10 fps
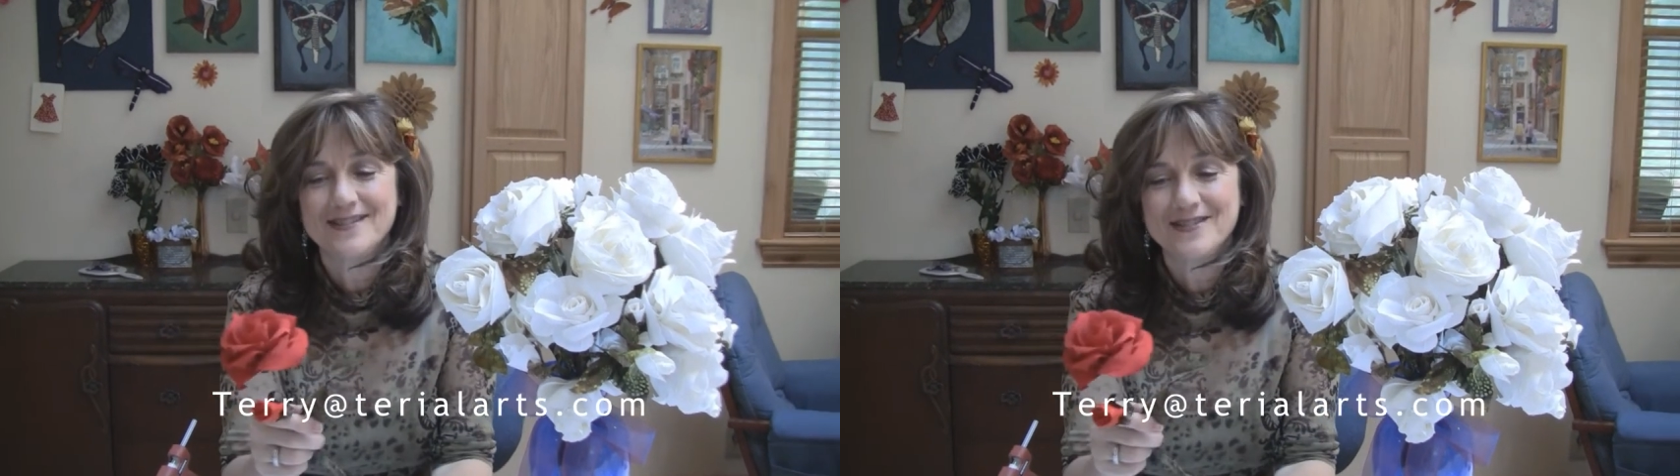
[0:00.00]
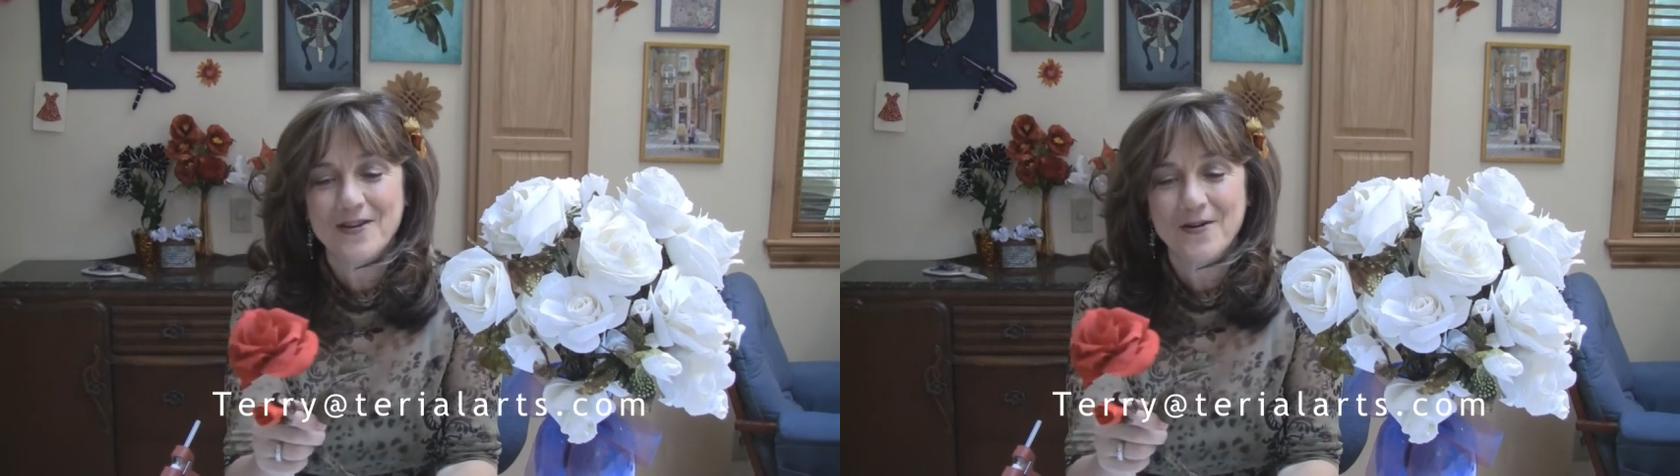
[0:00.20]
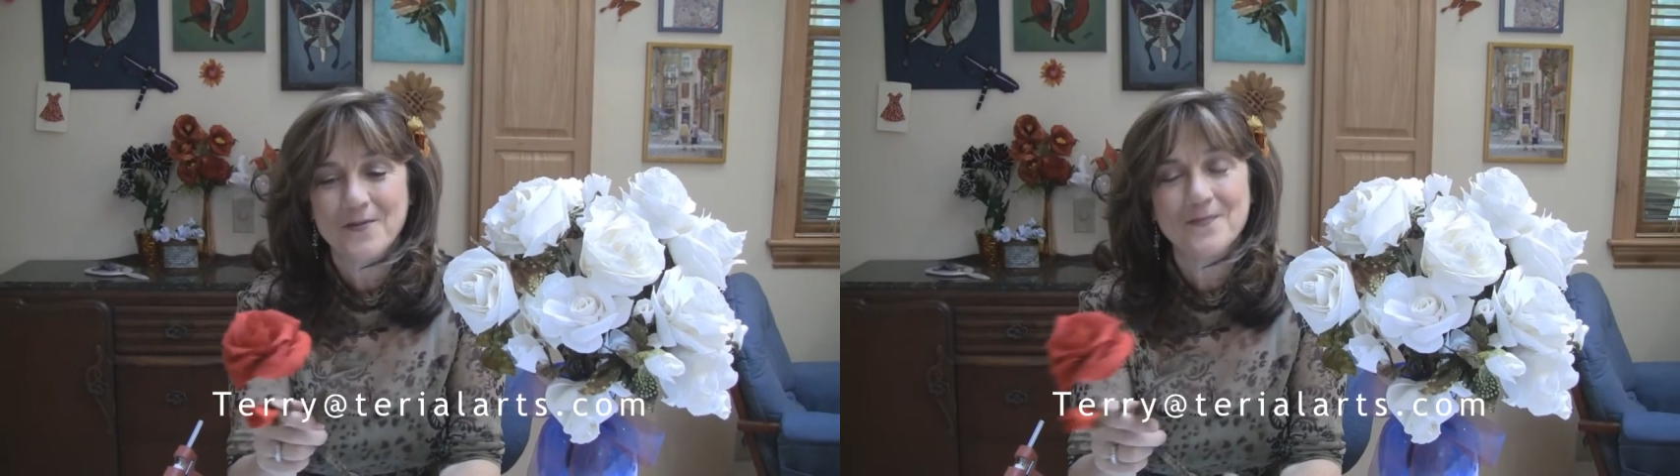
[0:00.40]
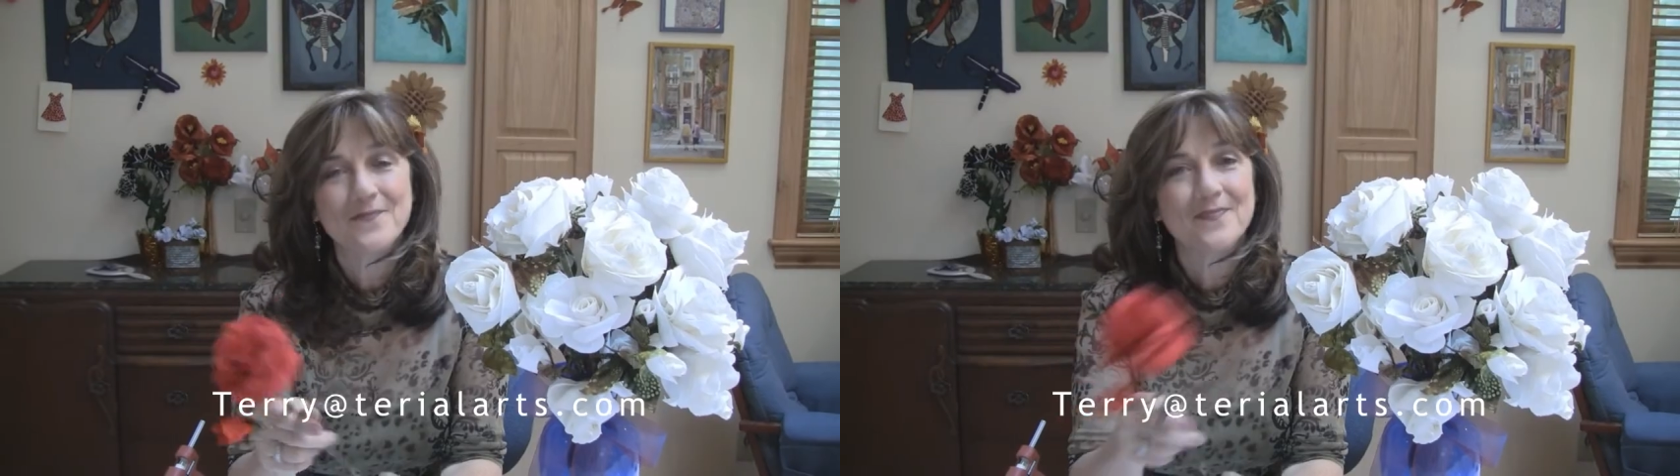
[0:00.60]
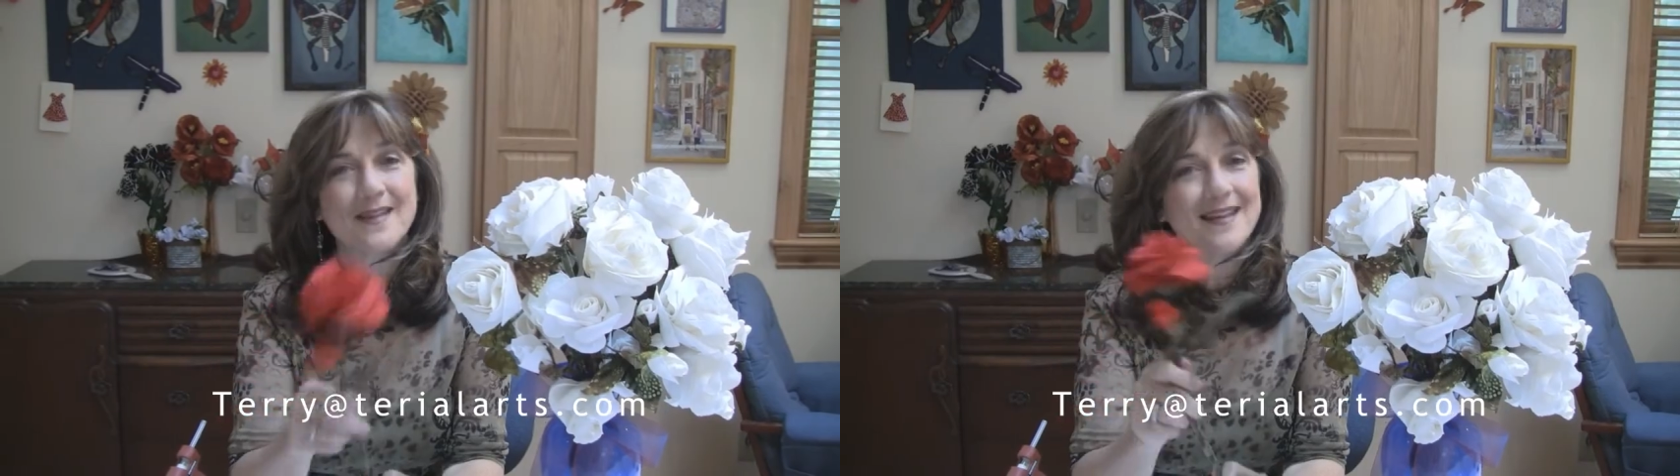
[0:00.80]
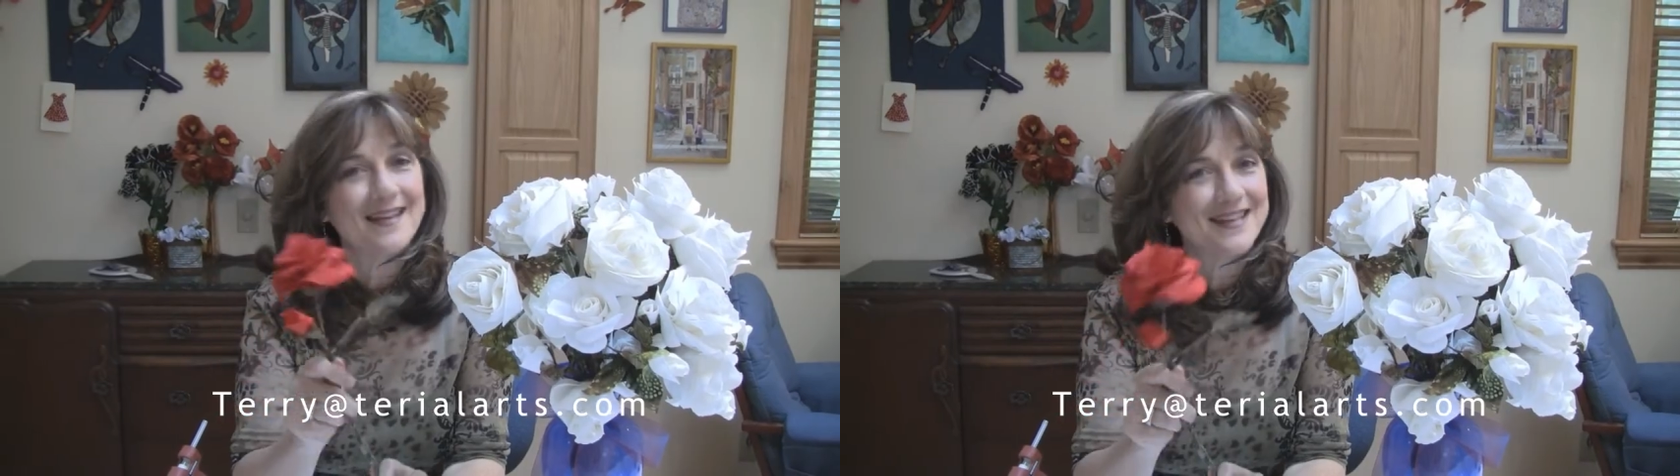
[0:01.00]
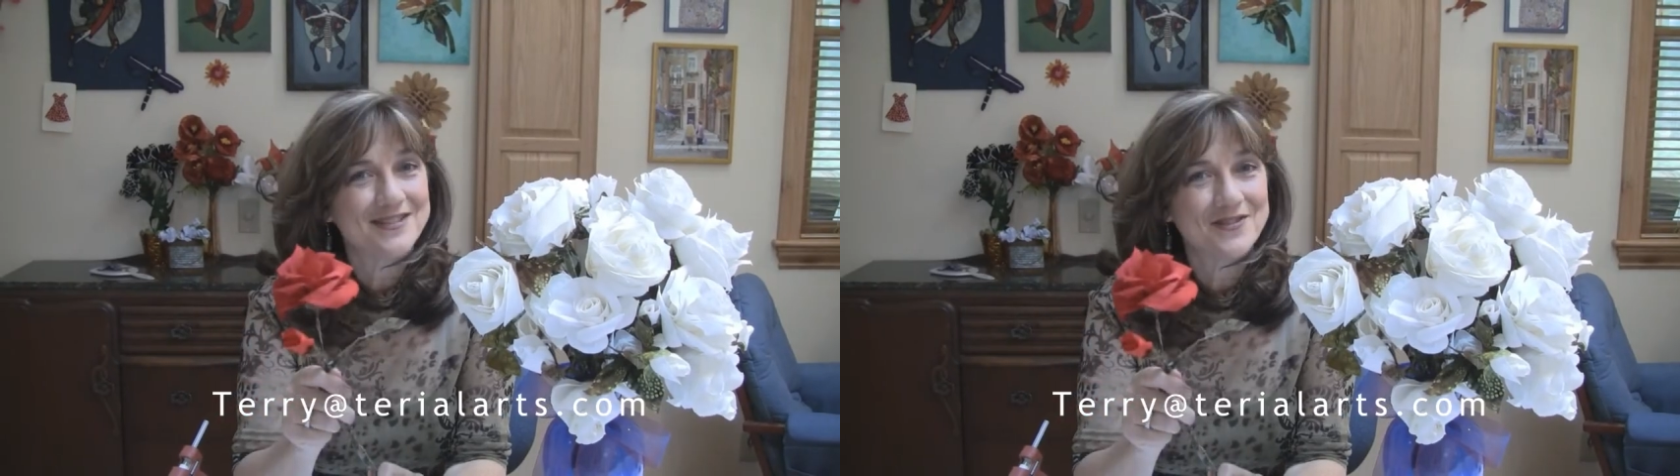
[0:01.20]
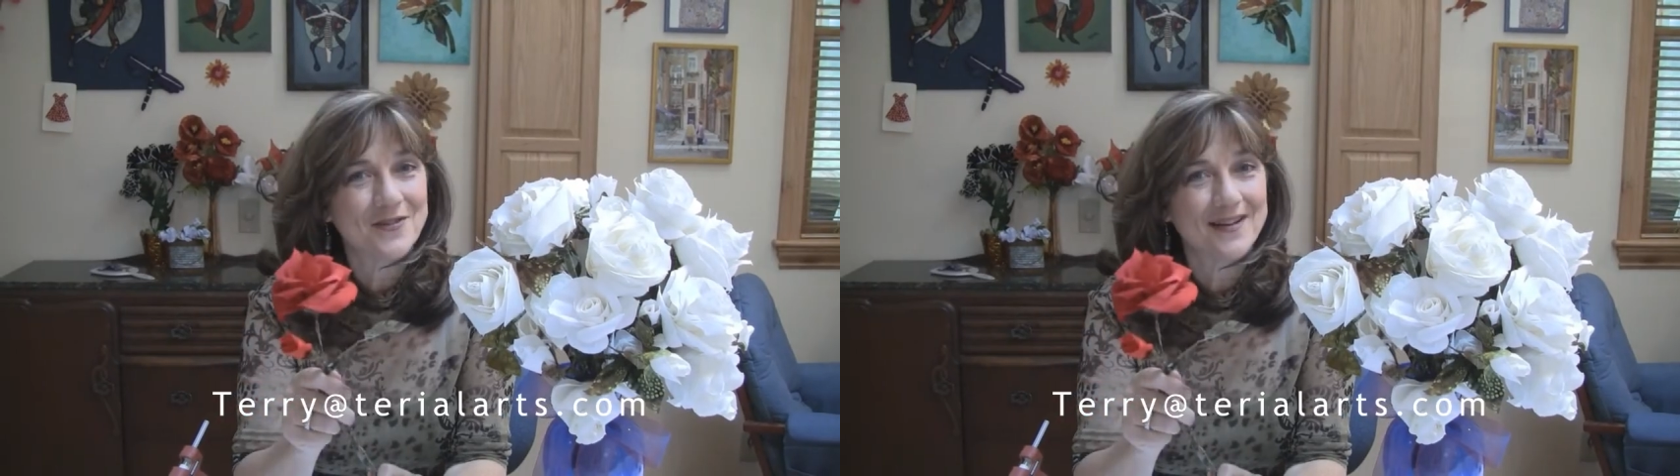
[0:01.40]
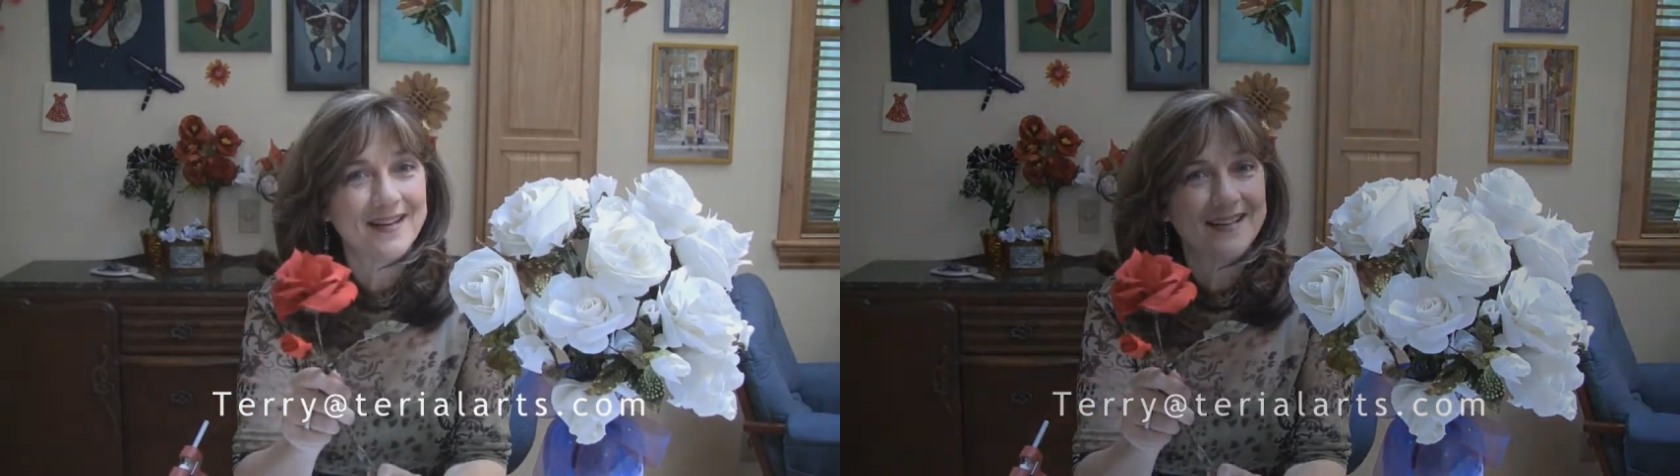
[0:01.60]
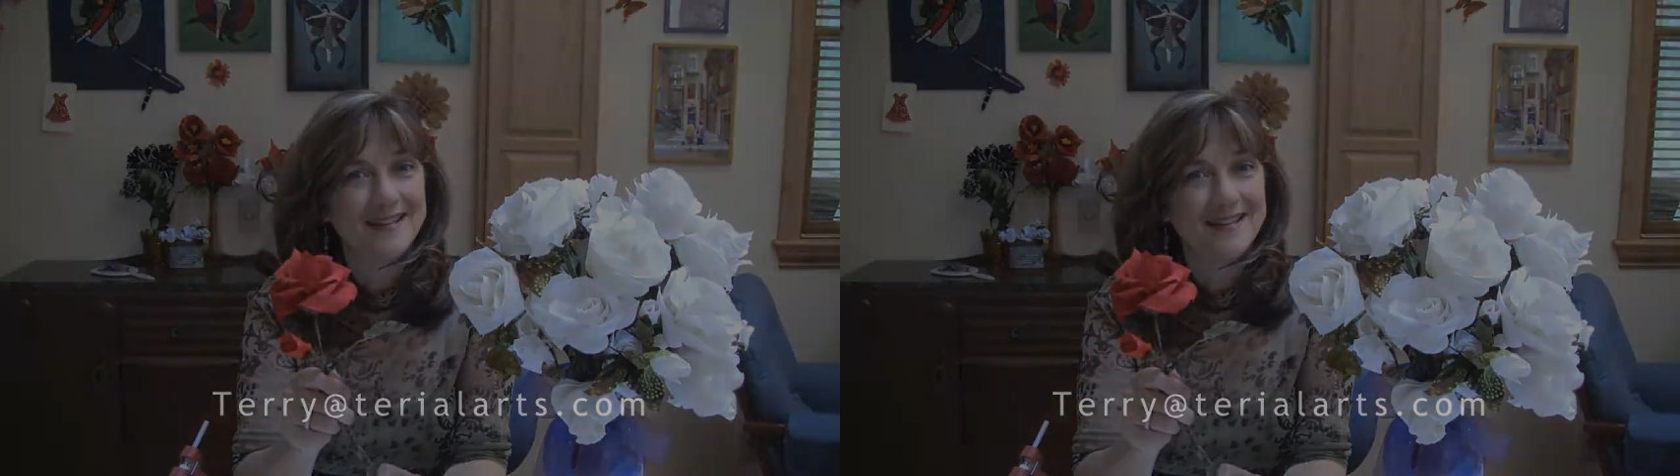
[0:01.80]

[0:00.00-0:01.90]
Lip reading: so enjoy.